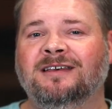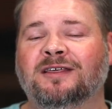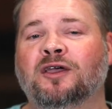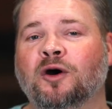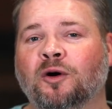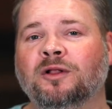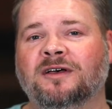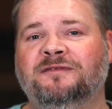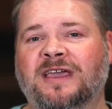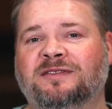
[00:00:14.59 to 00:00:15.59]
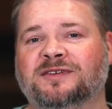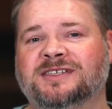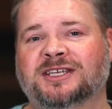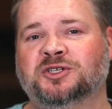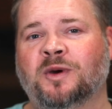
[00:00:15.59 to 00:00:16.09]
the goal of Faithful
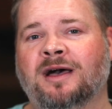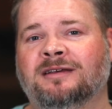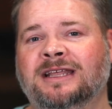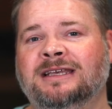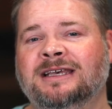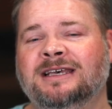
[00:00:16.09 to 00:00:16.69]
Sexuality